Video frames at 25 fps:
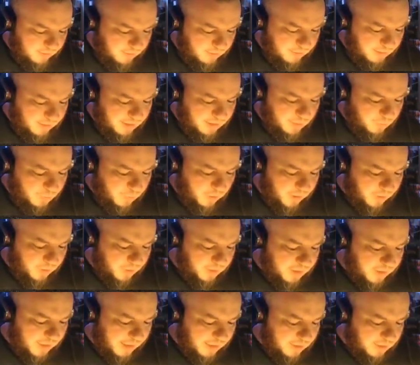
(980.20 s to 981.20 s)
This is one of
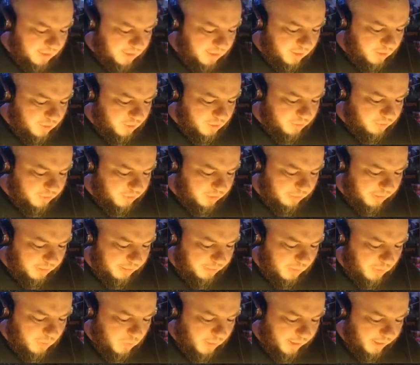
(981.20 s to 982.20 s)
those things that you should probably
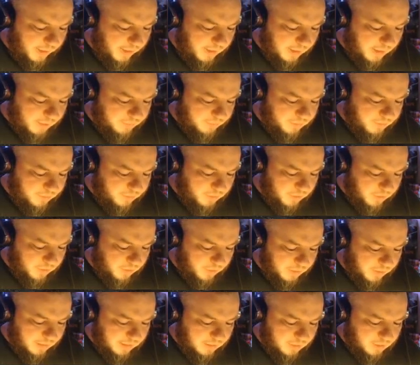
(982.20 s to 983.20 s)
be wearing gloves for
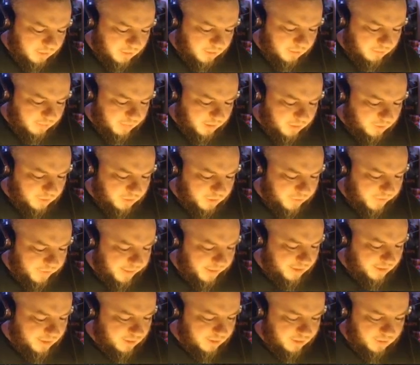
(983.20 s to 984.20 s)
that are not compulsory,
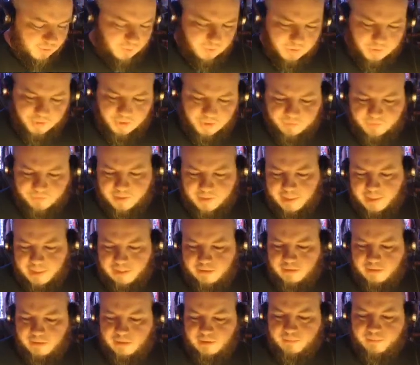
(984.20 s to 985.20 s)
because it does wash off your
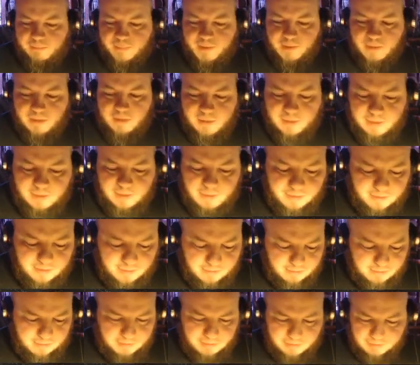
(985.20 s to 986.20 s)
hands, but
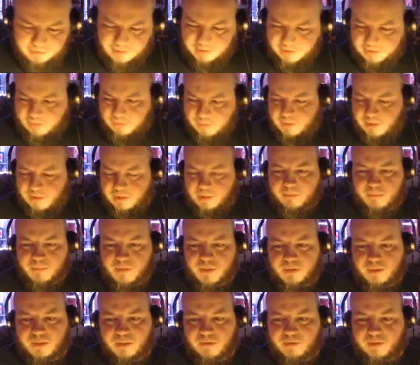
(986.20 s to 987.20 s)
use some
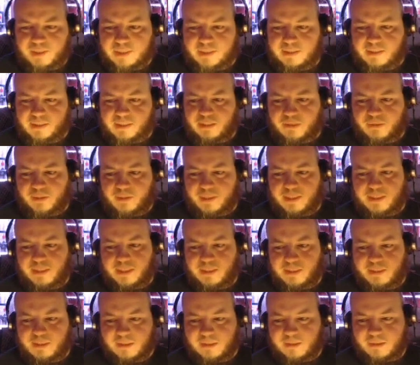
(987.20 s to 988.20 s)
sort of like
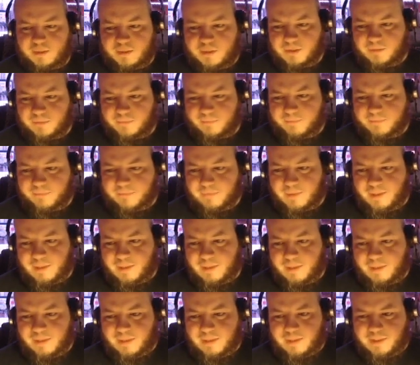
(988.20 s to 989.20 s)
degreasing solution.
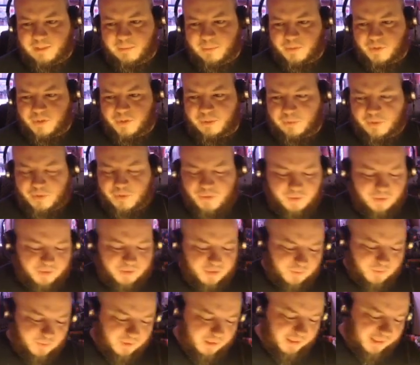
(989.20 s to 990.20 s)
You bought 2 more
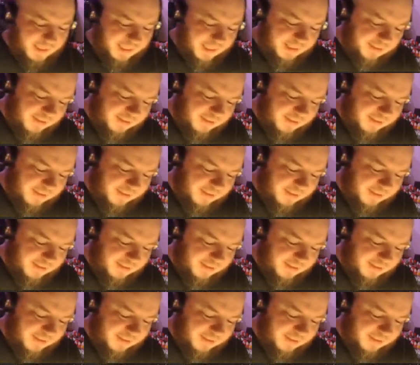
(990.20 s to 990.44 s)
squads as well. Yeah, I